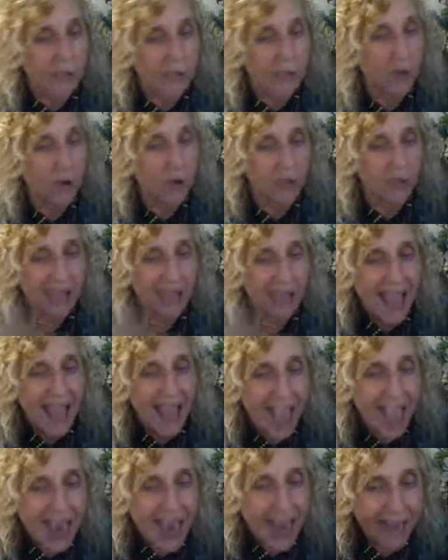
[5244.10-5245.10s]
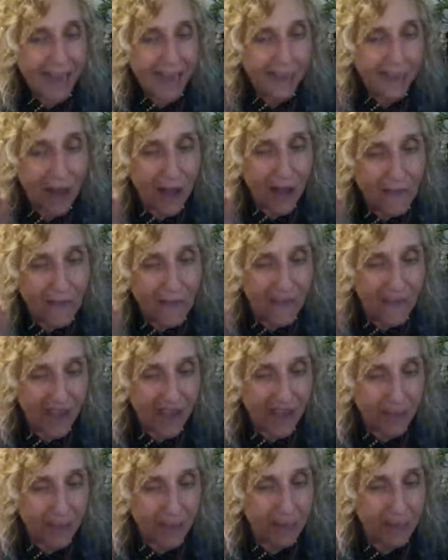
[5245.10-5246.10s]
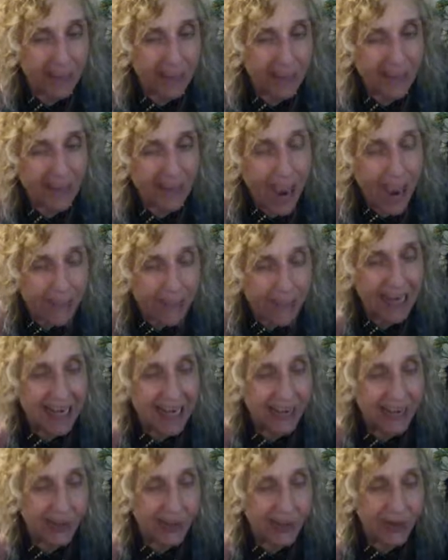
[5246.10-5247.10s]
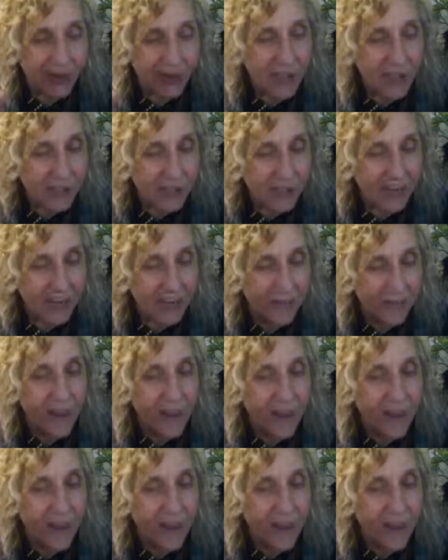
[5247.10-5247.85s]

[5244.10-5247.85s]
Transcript: holes. And I love the fact, because I'm a dancer and I used to have